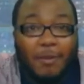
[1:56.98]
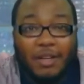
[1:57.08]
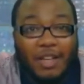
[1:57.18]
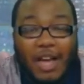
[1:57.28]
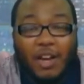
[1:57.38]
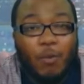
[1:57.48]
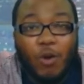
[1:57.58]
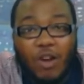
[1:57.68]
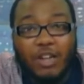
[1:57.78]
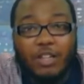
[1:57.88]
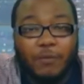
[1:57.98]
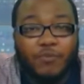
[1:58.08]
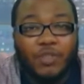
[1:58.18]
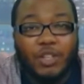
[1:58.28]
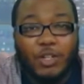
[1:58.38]
I mean, lineup
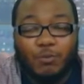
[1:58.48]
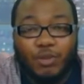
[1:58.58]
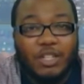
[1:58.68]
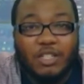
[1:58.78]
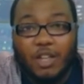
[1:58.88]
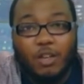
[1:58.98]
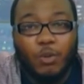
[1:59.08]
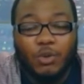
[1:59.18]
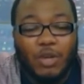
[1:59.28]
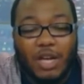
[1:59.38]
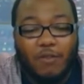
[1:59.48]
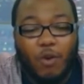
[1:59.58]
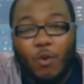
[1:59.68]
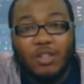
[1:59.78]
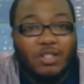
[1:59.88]
already is pretty stellar when you have
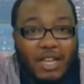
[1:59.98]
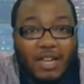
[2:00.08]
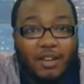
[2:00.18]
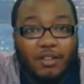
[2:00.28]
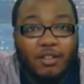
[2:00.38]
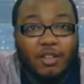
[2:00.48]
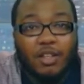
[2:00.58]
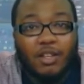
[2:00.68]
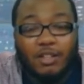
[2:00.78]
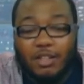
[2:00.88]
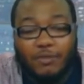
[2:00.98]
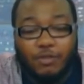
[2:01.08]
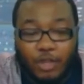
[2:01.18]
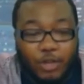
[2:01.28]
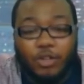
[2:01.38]
Owens Zayn and you have
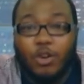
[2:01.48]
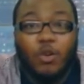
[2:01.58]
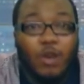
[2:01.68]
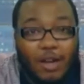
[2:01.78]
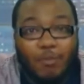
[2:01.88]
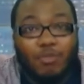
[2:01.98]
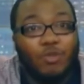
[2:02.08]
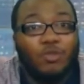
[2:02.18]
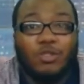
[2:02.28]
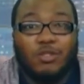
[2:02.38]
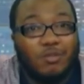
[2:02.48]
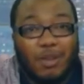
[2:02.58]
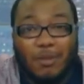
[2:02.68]
Jericho, Ambrose,